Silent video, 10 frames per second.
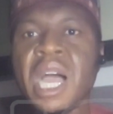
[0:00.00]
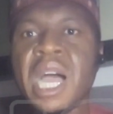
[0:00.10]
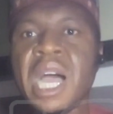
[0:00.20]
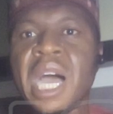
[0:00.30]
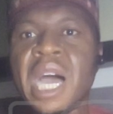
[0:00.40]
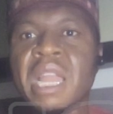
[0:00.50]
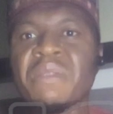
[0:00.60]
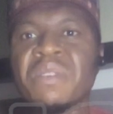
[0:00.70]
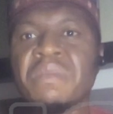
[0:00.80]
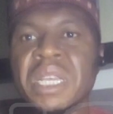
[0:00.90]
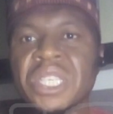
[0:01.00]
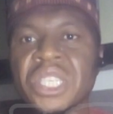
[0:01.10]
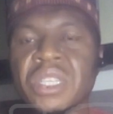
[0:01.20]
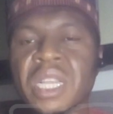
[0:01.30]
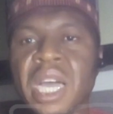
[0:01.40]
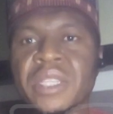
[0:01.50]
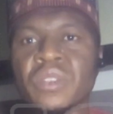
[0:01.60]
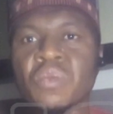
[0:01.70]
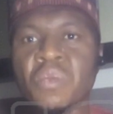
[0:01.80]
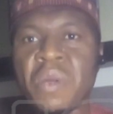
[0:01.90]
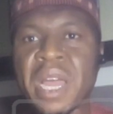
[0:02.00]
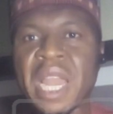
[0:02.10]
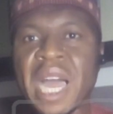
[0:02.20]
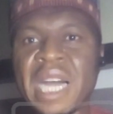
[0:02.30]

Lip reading: an affirmation as well